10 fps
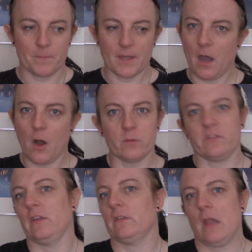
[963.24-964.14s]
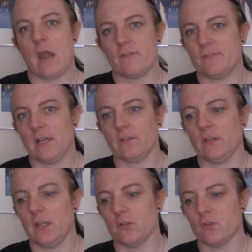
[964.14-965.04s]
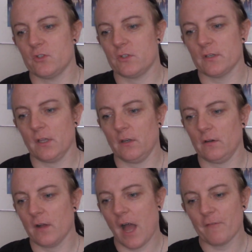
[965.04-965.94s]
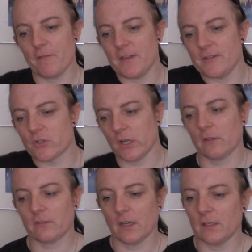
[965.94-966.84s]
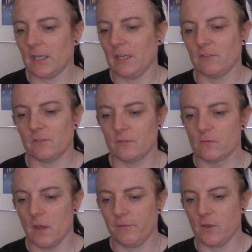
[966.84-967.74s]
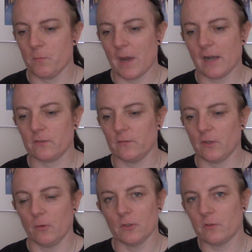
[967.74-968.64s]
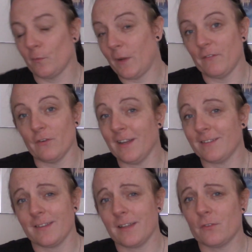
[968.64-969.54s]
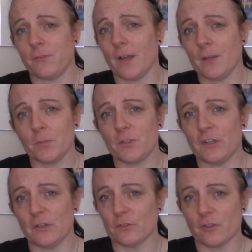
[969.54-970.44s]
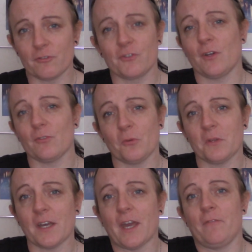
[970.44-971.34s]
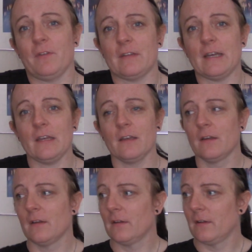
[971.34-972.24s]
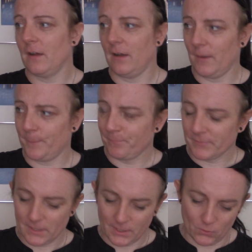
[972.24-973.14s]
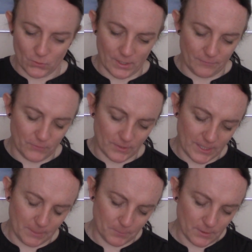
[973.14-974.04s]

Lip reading: a whole season of Netflix and, you know, have a few drinks and eat a few bags of donuts or whatever it is, and that's fine, but you know, don't do that every day. You know, if you keep